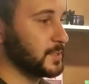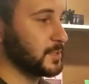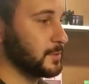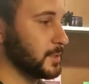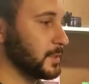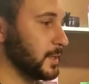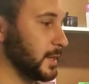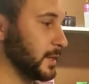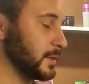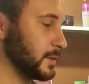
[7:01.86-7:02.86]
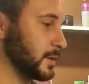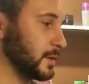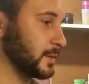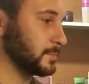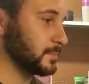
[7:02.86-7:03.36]
into it and
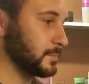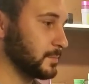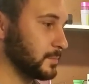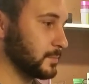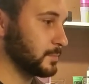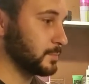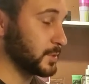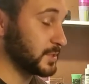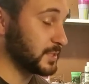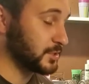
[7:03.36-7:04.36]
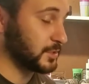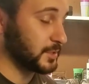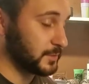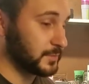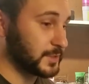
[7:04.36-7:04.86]
uh,
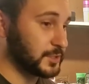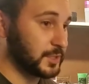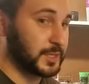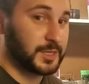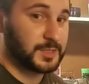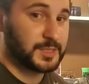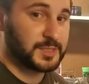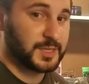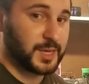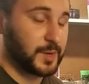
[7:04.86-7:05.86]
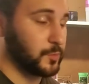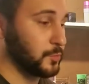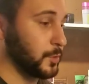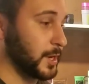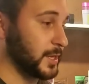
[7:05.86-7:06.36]
potentially eventually get a decent camera
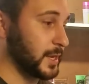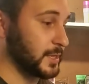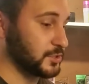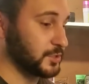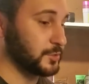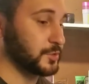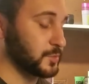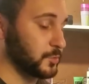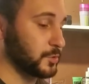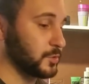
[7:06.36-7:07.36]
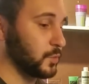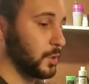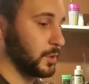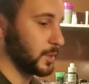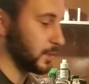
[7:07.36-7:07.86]
where I can actually do some good
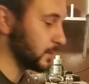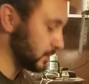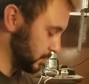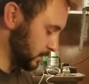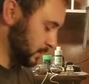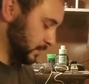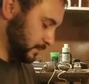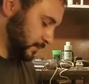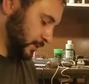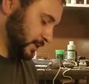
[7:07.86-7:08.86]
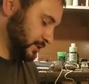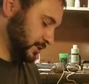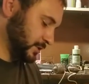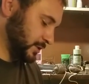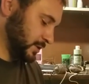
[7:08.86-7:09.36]
quality
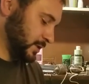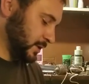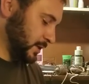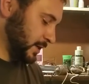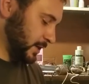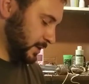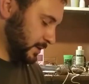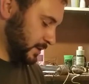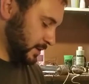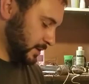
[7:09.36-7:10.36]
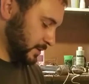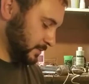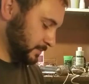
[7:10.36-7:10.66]
footage and uh,